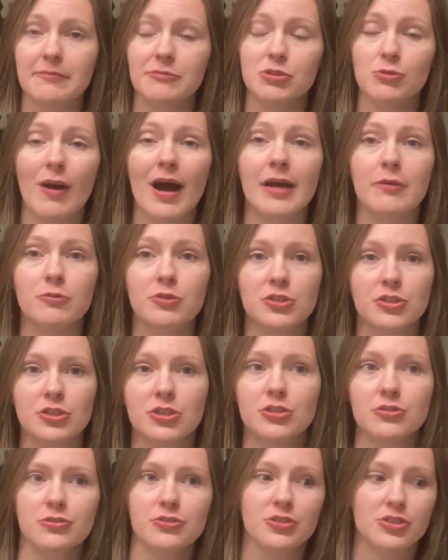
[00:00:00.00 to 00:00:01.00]
So I wouldn't
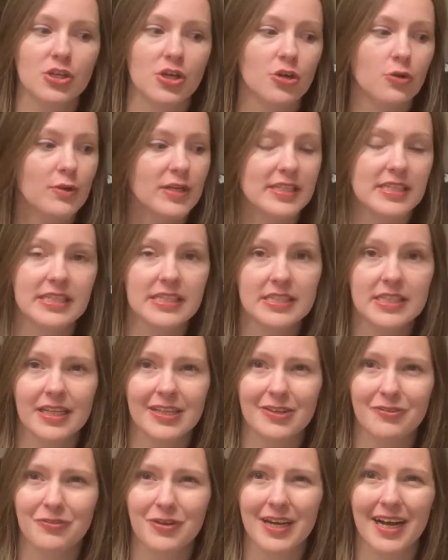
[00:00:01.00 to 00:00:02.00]
use a quick
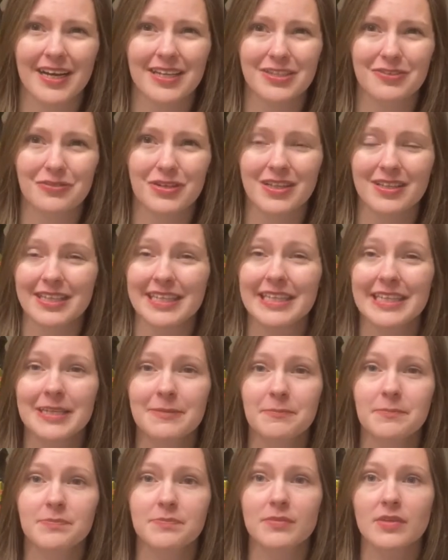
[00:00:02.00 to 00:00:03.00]
detailer for kind of
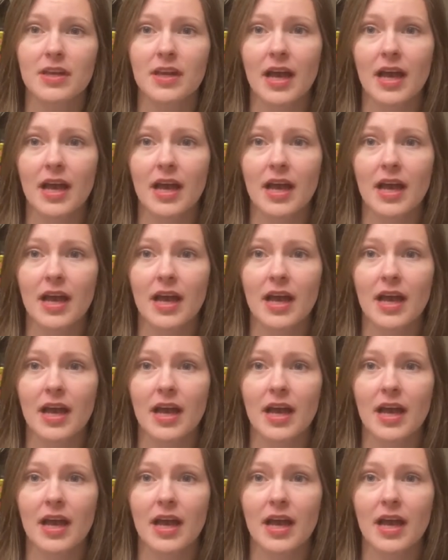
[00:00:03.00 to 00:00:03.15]
cleaning.